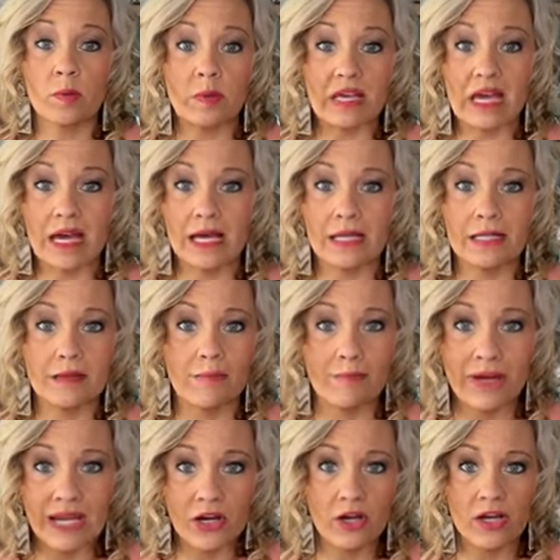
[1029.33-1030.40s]
we're gonna be adding
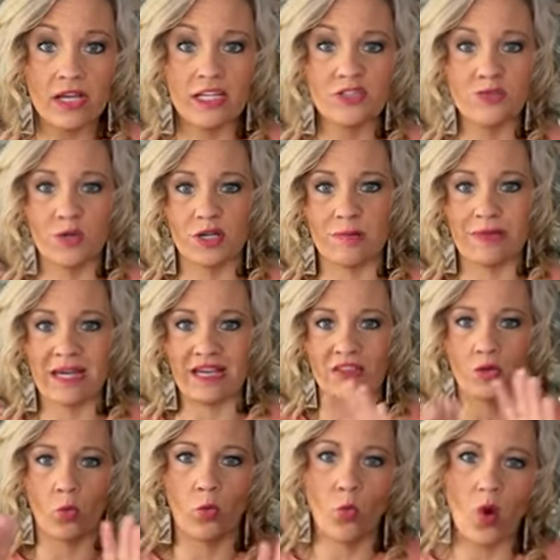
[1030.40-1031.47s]
berries. We're gonna be
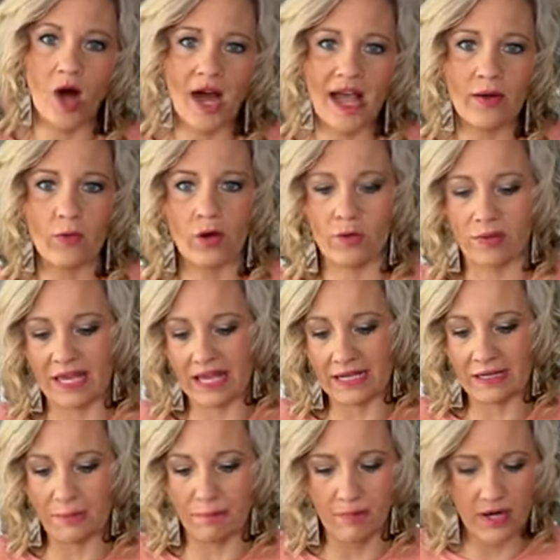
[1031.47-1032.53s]
adding the white. We're gonna be
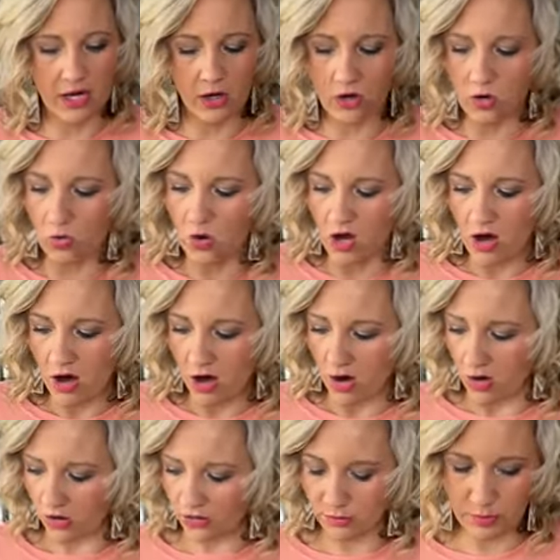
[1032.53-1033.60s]
adding a bow,
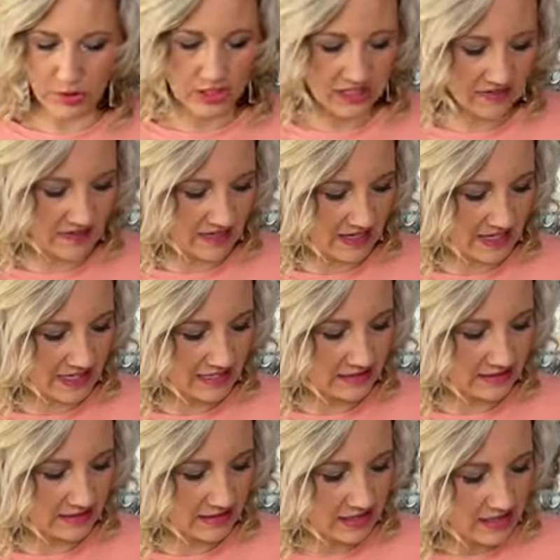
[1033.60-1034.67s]
all the pretty
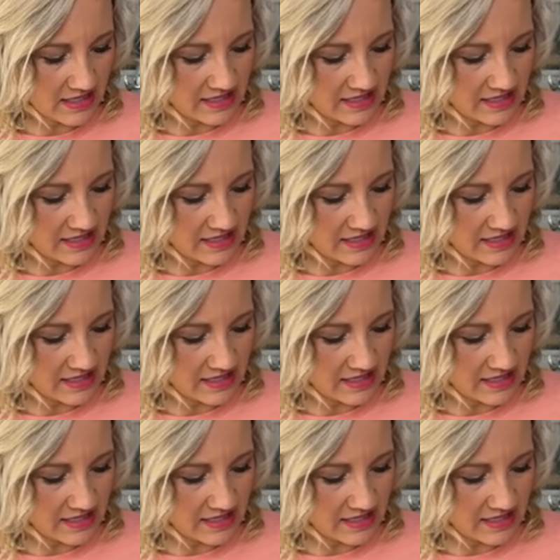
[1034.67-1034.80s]
things.